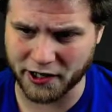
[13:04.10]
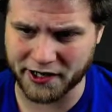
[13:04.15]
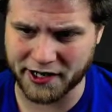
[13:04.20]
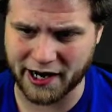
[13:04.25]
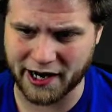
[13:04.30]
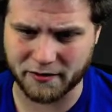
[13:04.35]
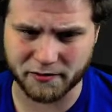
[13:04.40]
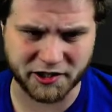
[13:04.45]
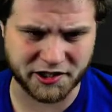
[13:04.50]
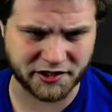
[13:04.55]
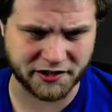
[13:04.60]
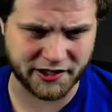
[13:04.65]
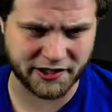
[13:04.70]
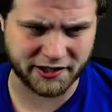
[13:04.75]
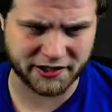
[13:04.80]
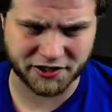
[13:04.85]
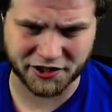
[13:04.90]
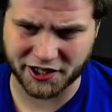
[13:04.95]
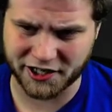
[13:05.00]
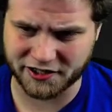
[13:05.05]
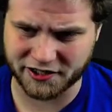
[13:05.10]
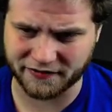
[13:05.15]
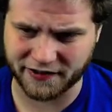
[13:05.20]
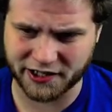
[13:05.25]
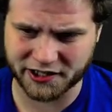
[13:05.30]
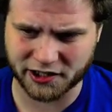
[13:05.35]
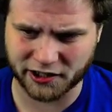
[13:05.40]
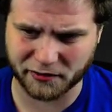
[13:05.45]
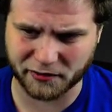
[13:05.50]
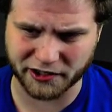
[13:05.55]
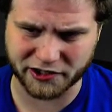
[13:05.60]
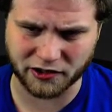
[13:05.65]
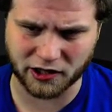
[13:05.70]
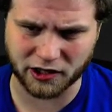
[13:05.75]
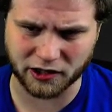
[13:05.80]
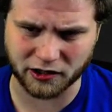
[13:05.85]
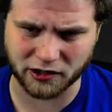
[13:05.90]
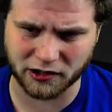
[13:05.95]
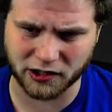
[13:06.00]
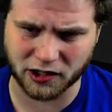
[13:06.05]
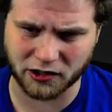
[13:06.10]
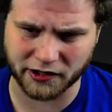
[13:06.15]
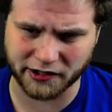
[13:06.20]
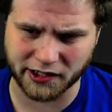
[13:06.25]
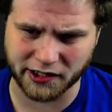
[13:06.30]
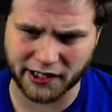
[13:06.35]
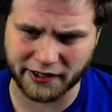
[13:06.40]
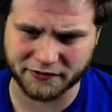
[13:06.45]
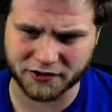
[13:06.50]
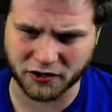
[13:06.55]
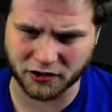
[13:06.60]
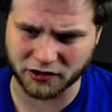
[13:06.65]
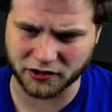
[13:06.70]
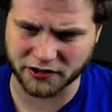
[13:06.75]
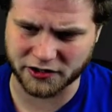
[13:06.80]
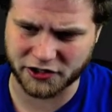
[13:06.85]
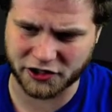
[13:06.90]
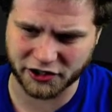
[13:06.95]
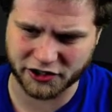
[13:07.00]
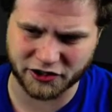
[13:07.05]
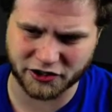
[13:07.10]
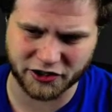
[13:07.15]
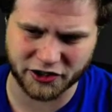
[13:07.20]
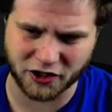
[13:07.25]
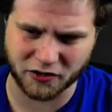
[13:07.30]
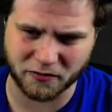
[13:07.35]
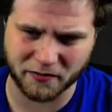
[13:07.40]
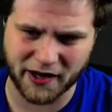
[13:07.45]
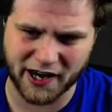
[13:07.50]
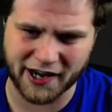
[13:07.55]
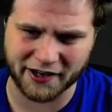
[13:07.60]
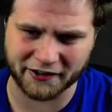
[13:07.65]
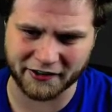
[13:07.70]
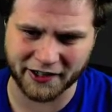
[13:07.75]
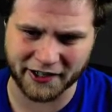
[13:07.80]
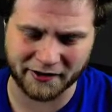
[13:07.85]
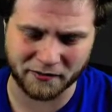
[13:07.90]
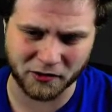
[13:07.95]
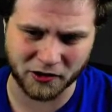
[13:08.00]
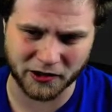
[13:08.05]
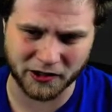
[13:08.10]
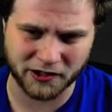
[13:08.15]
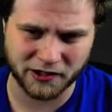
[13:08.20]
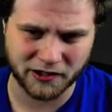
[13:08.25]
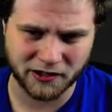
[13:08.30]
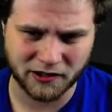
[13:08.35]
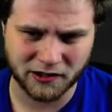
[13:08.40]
damage in the exchange. Eventually we draw Uro and life totals just don't matter anymore.